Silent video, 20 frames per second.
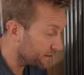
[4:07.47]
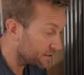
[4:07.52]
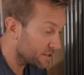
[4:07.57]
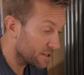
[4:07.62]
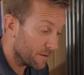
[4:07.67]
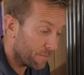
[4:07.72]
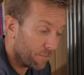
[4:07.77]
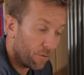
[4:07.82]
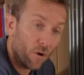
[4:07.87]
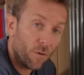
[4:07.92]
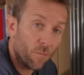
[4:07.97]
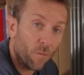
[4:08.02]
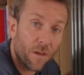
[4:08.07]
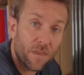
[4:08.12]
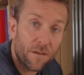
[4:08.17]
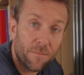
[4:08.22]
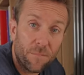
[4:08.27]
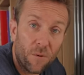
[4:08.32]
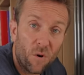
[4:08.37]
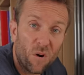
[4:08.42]
to the point where
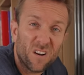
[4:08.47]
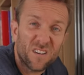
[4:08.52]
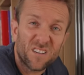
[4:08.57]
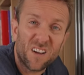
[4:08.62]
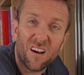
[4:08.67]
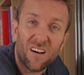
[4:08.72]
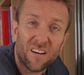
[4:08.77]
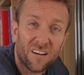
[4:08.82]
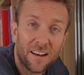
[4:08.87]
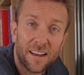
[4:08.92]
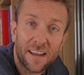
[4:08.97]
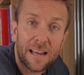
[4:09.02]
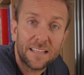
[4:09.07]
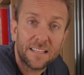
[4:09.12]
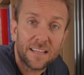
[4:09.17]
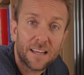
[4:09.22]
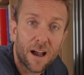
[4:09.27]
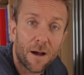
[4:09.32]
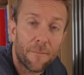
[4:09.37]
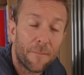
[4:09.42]
the boiler is hardly
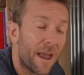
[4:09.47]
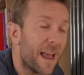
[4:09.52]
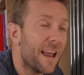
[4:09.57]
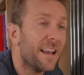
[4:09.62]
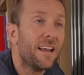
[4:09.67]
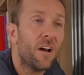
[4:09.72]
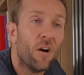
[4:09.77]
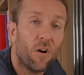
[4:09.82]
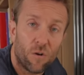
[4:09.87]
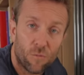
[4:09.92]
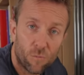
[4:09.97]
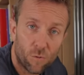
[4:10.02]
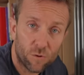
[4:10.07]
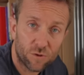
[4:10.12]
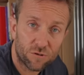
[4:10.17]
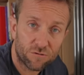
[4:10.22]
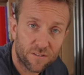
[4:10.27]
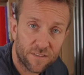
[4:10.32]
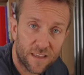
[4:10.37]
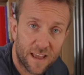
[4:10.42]
heating up any hot
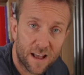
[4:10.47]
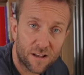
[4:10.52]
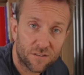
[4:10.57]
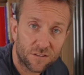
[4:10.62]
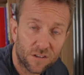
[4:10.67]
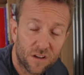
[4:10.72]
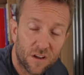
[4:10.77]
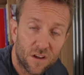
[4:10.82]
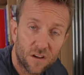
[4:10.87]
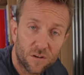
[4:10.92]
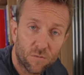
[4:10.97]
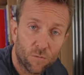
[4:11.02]
water in the house